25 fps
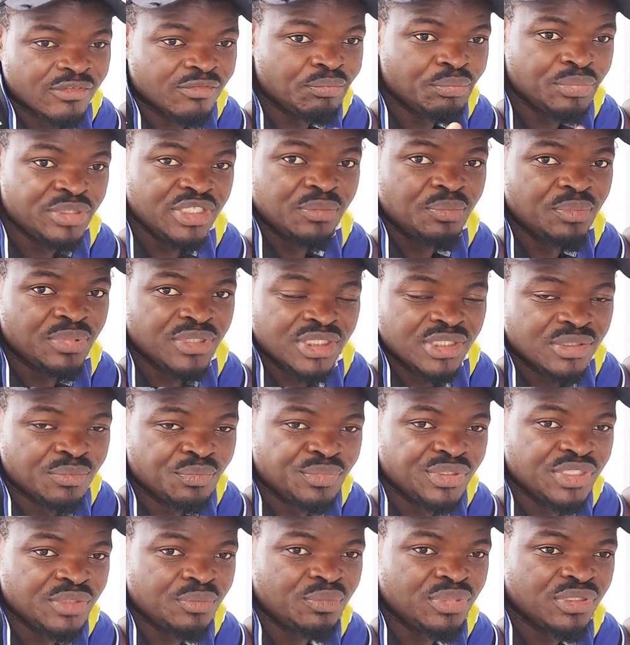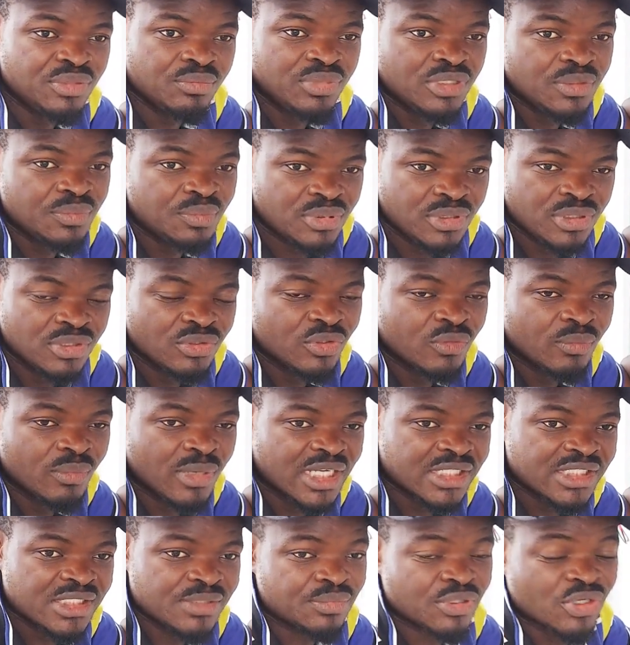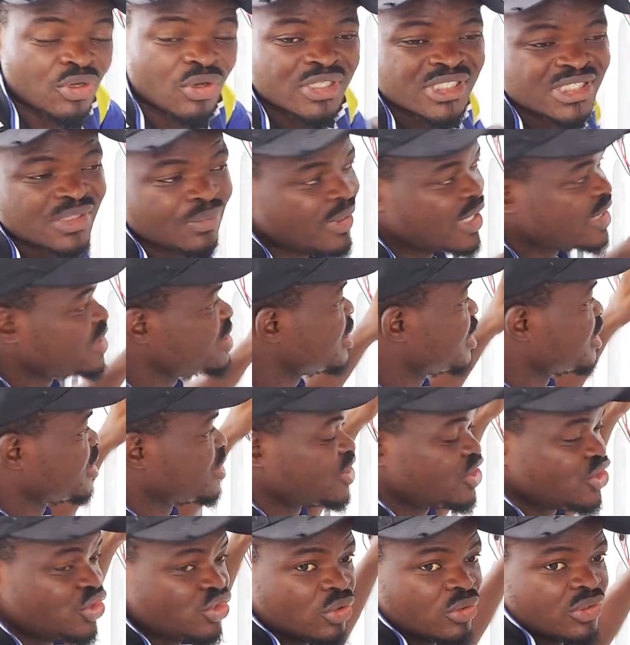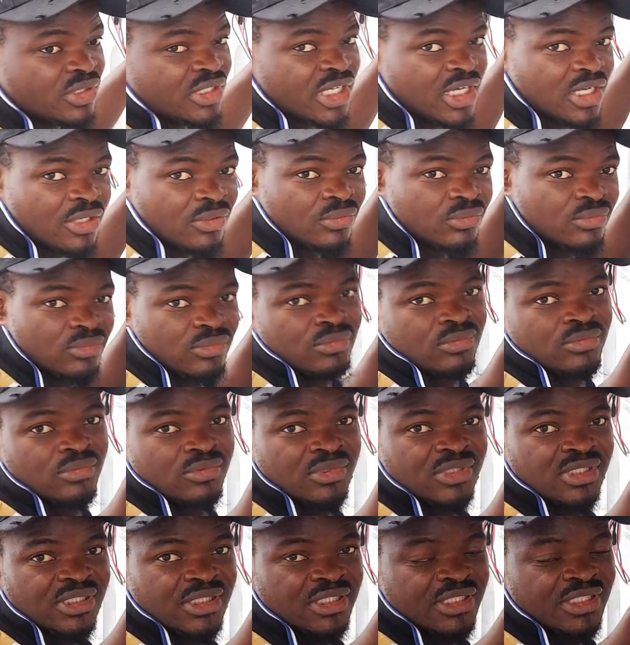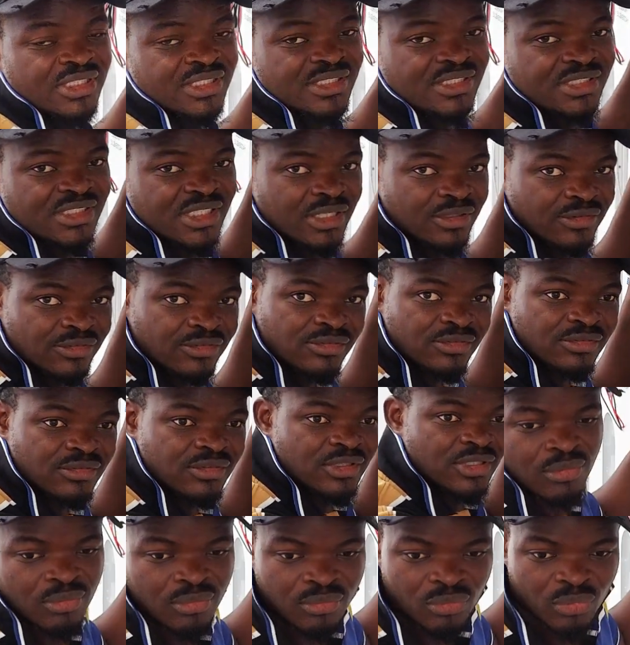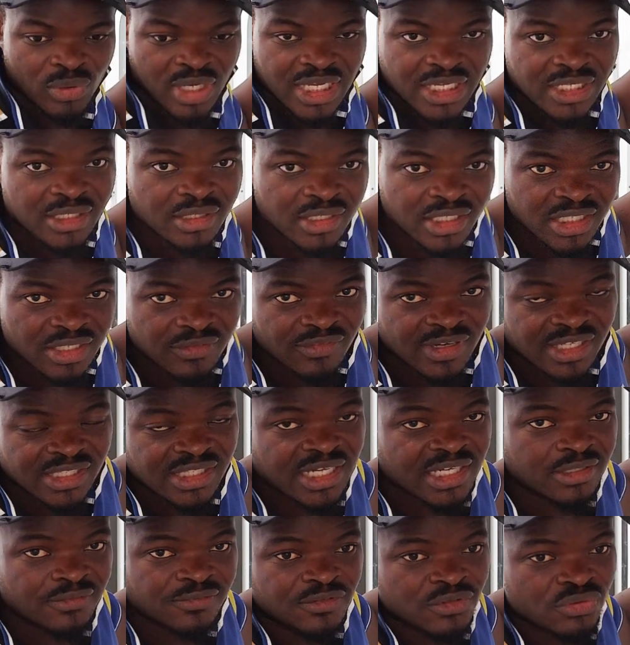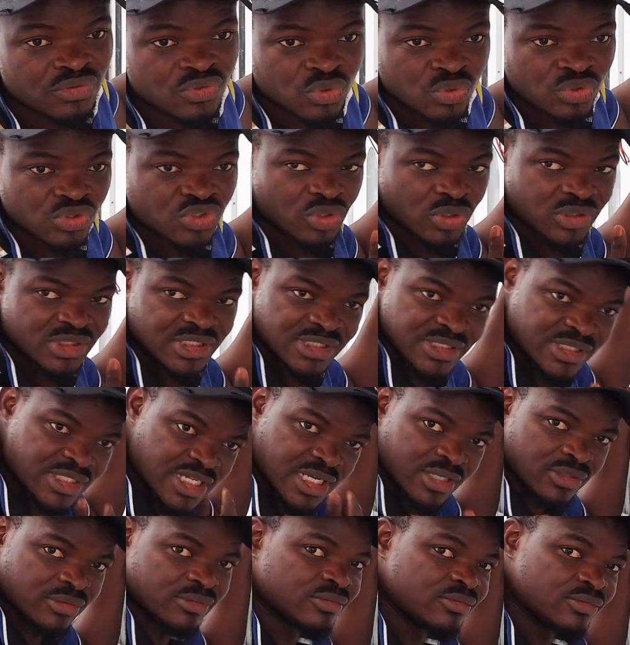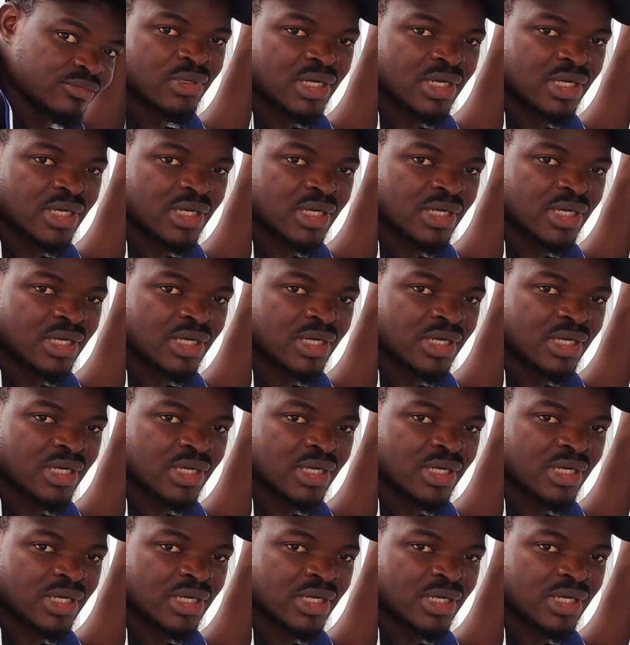of BP, no battery, because the battery has shut down itself when inverter refused to shut it down